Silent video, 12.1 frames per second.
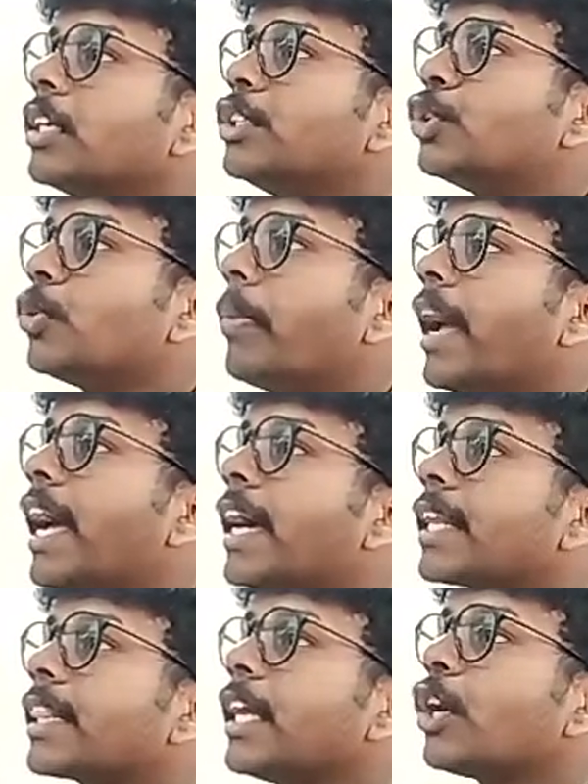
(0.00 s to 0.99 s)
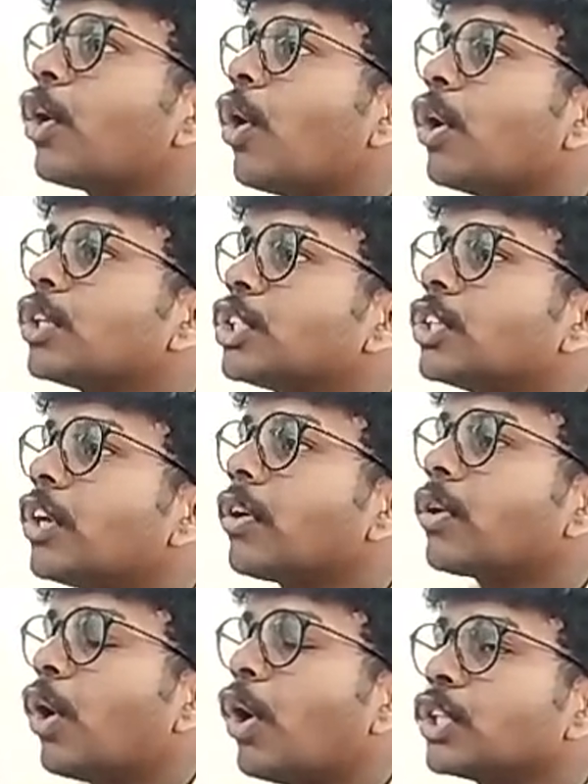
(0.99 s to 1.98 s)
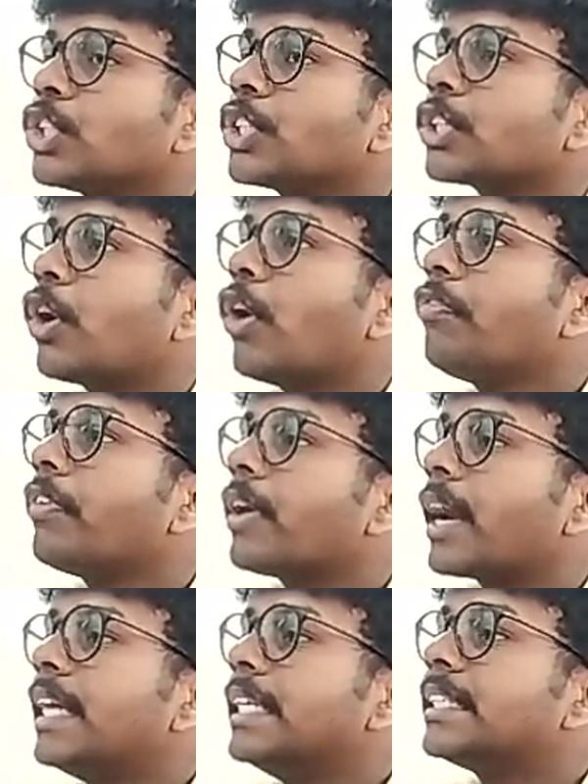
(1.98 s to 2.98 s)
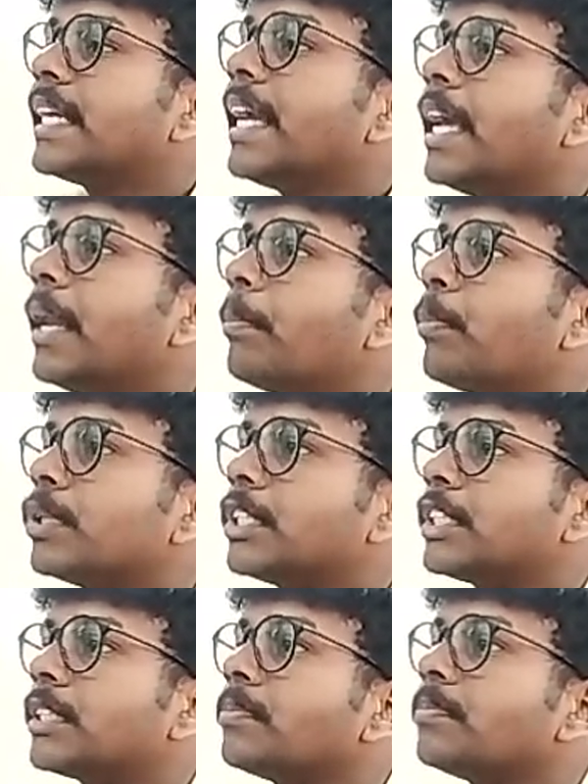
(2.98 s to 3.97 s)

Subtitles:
To bear the cost of rising inputs.